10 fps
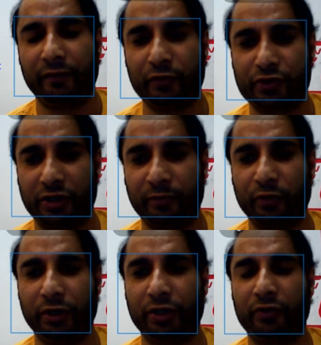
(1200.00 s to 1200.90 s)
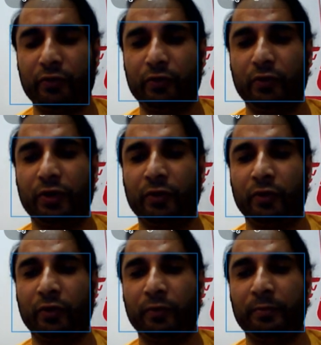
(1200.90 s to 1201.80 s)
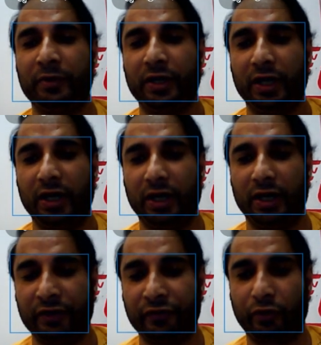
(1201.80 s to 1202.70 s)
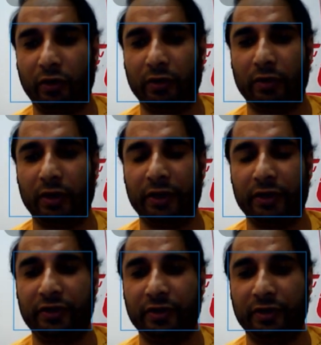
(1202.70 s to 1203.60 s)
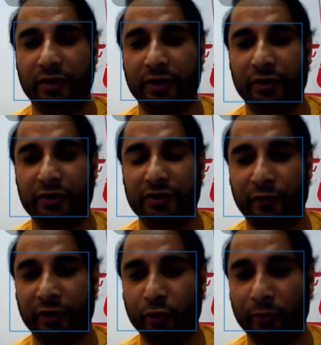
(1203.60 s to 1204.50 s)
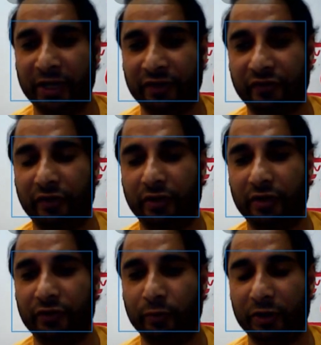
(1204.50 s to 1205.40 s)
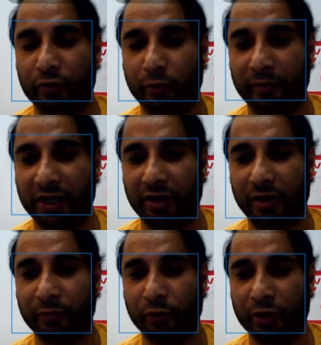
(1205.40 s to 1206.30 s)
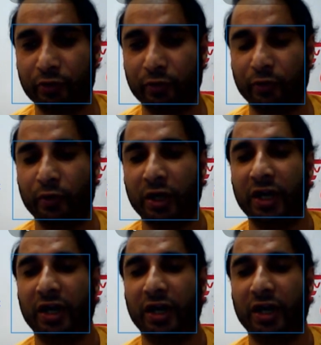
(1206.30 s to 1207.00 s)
in future, I'm going to install in the different domains. I'm going to